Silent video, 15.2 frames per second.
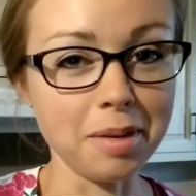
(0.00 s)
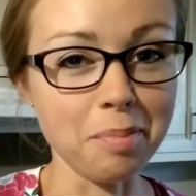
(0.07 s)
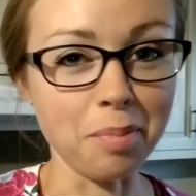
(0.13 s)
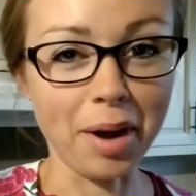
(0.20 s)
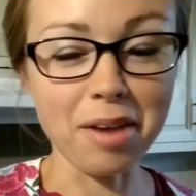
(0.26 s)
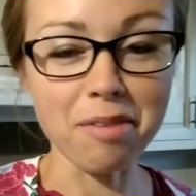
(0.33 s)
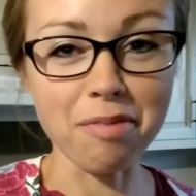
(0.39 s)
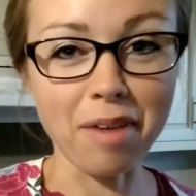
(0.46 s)

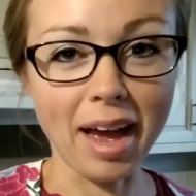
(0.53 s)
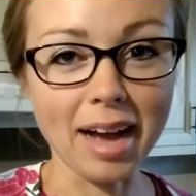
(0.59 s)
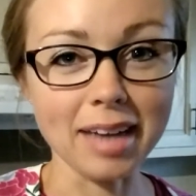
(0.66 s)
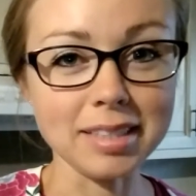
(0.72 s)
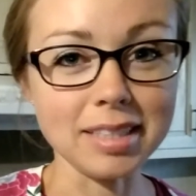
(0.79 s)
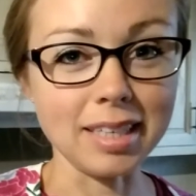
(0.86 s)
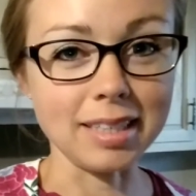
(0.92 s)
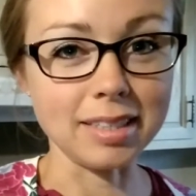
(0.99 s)
break
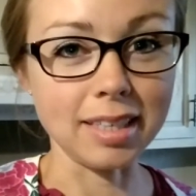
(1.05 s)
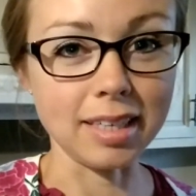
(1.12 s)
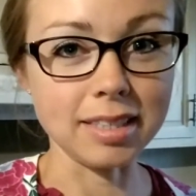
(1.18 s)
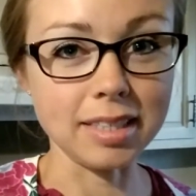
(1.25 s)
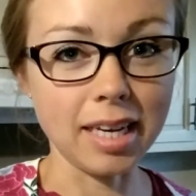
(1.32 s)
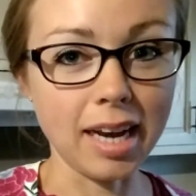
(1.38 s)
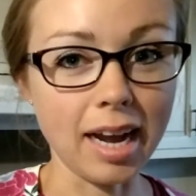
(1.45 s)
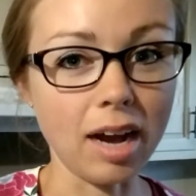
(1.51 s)
fast at
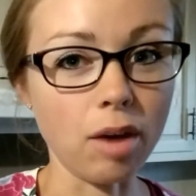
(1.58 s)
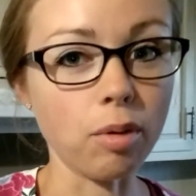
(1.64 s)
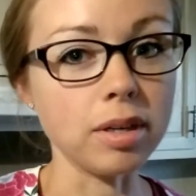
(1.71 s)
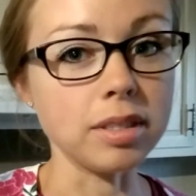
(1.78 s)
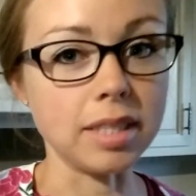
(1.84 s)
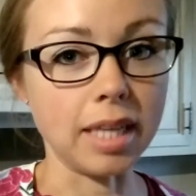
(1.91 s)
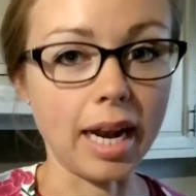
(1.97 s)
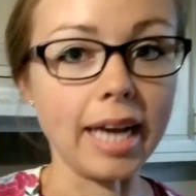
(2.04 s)
16
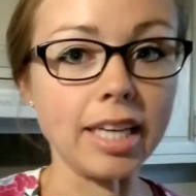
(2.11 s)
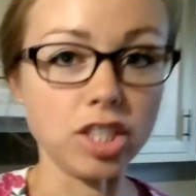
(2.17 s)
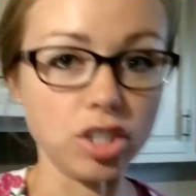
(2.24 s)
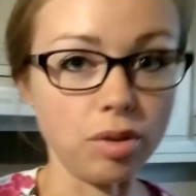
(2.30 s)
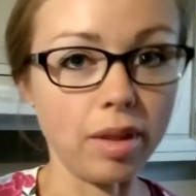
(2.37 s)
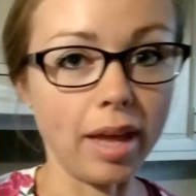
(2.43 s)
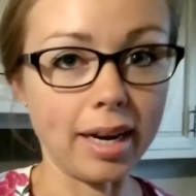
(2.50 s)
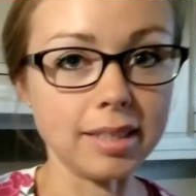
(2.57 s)
hours, then I
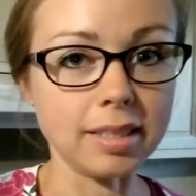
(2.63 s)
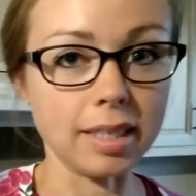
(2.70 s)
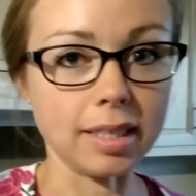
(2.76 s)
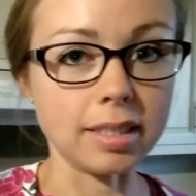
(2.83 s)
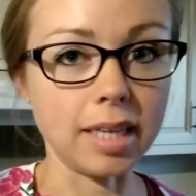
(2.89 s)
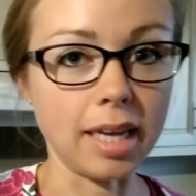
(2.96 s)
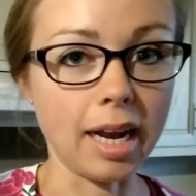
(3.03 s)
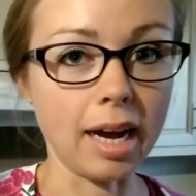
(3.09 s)
do that at
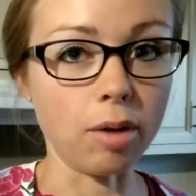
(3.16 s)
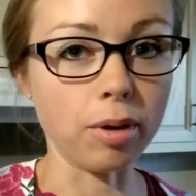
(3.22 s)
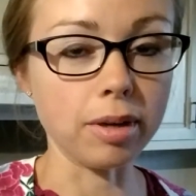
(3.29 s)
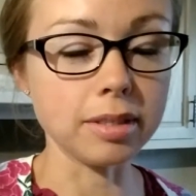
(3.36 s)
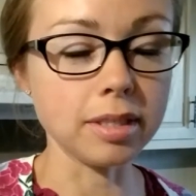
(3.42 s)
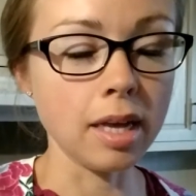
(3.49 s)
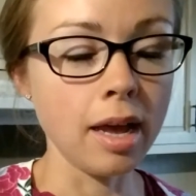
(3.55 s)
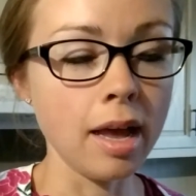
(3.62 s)
16
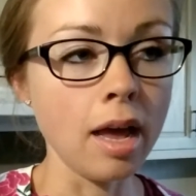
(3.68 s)
hours.